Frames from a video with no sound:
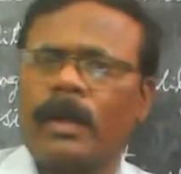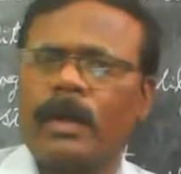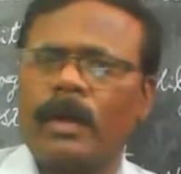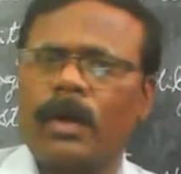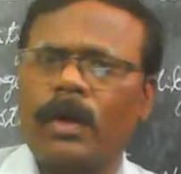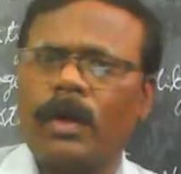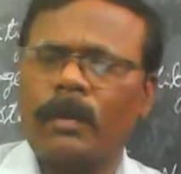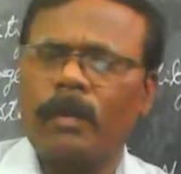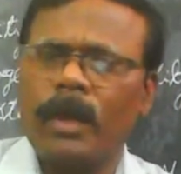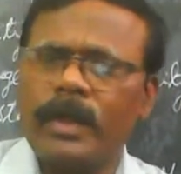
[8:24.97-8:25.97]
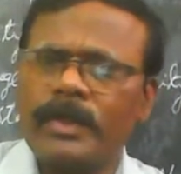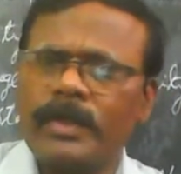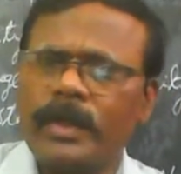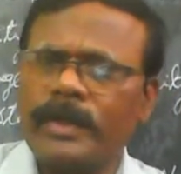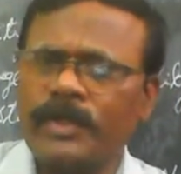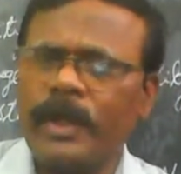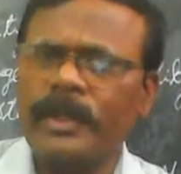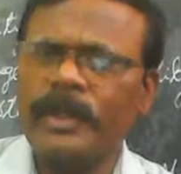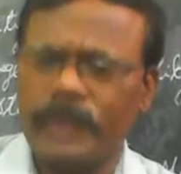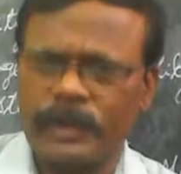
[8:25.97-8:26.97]
or monetary
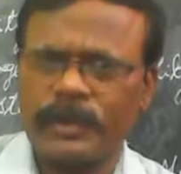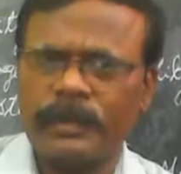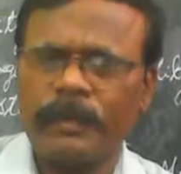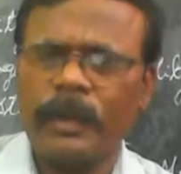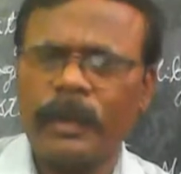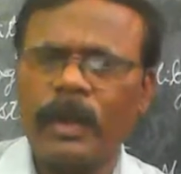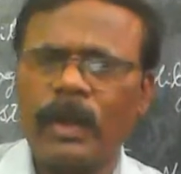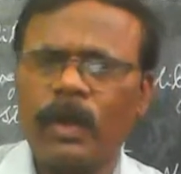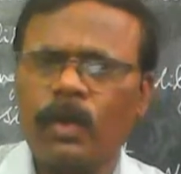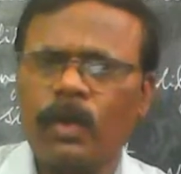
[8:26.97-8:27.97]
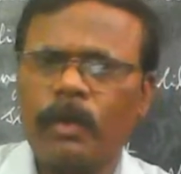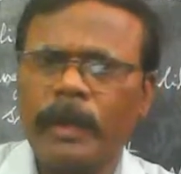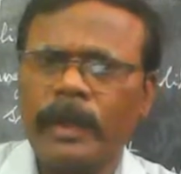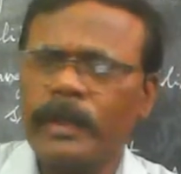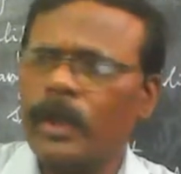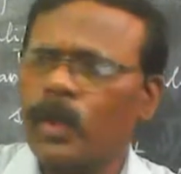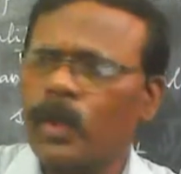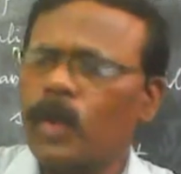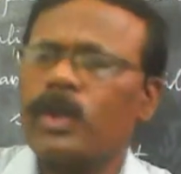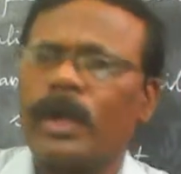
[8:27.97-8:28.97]
changes could be the
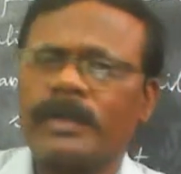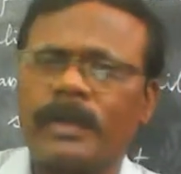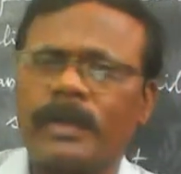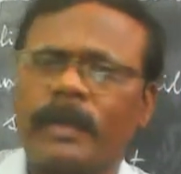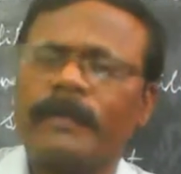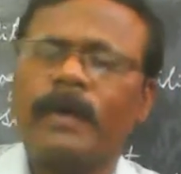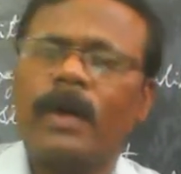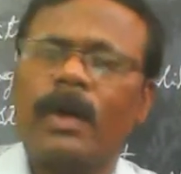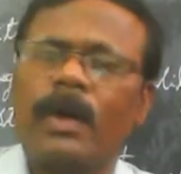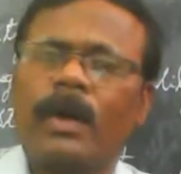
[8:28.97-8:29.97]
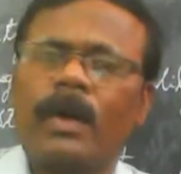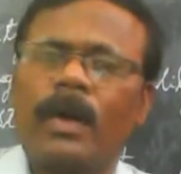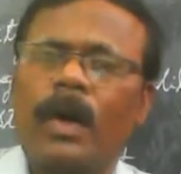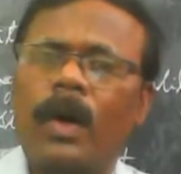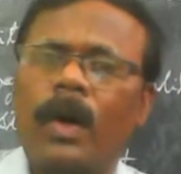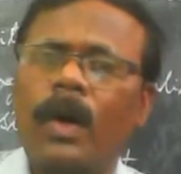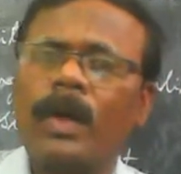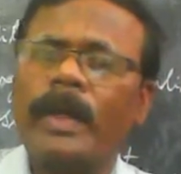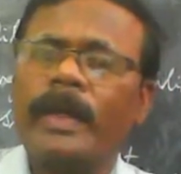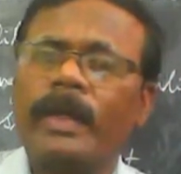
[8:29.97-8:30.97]
root cause of
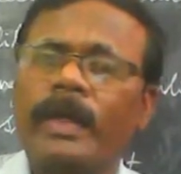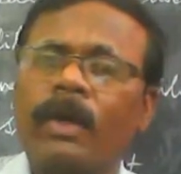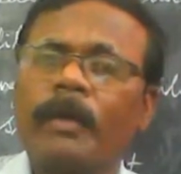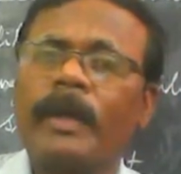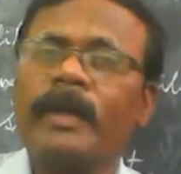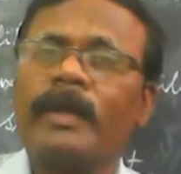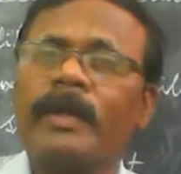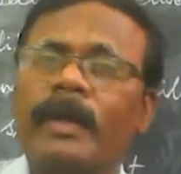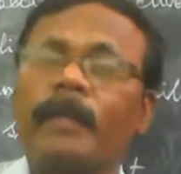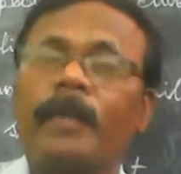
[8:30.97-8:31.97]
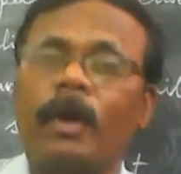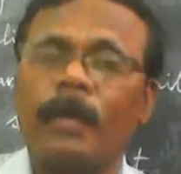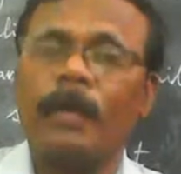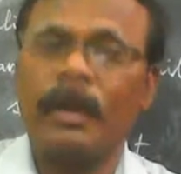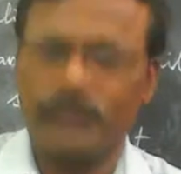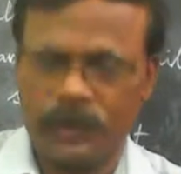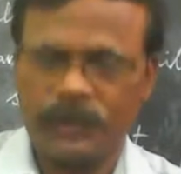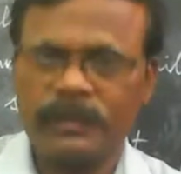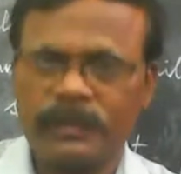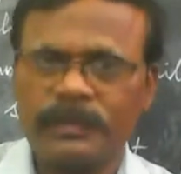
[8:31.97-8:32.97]
all economic problems
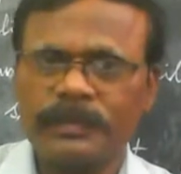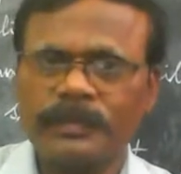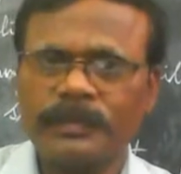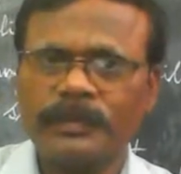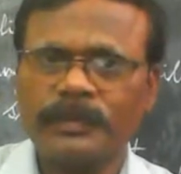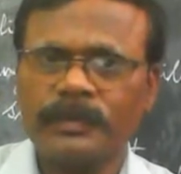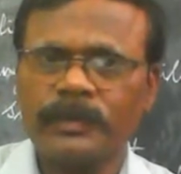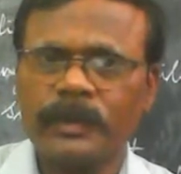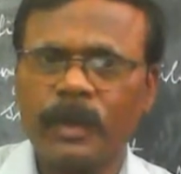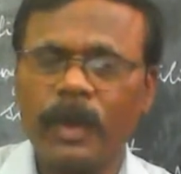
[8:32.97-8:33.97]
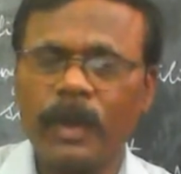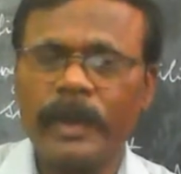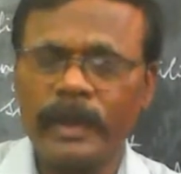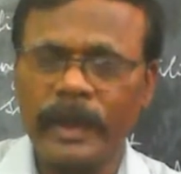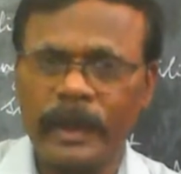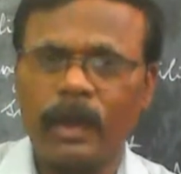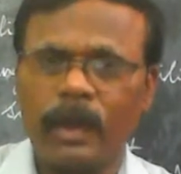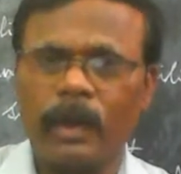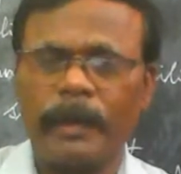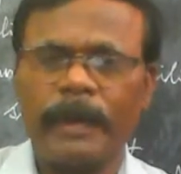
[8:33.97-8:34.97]
or in the
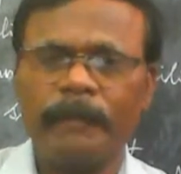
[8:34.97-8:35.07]
economy.